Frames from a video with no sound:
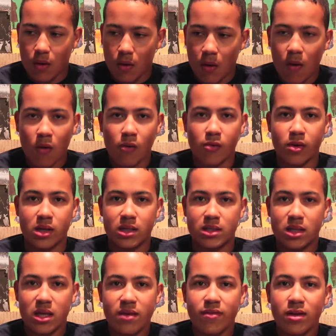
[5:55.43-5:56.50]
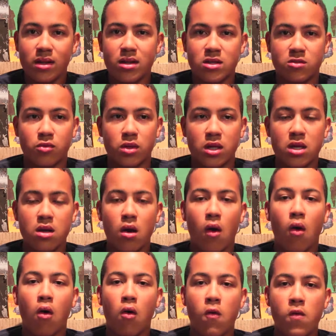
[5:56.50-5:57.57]
always, even in this one, he
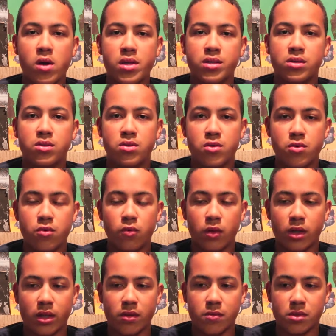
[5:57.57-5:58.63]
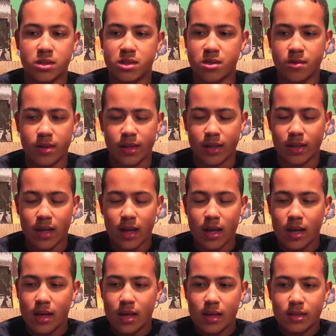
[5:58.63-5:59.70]
always knew what he was doing, and
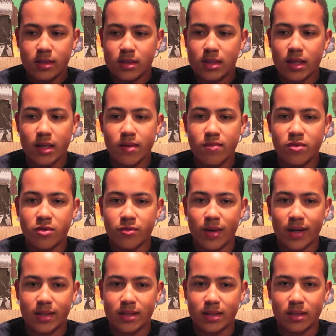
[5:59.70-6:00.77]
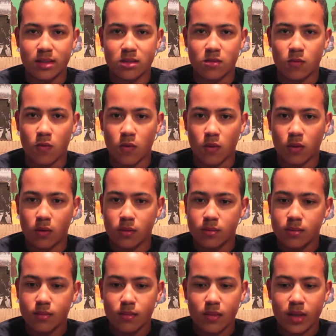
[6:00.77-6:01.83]
just him directing this world
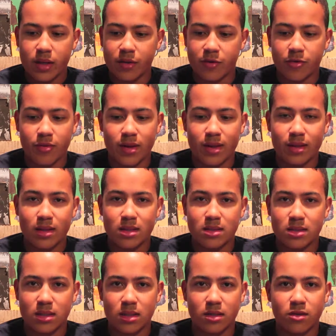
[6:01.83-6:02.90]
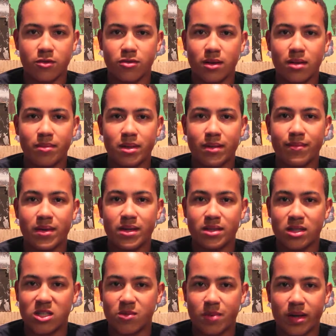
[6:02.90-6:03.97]
and creating this incredibly
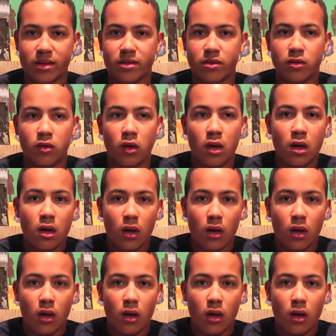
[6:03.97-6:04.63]
amazing spectacle,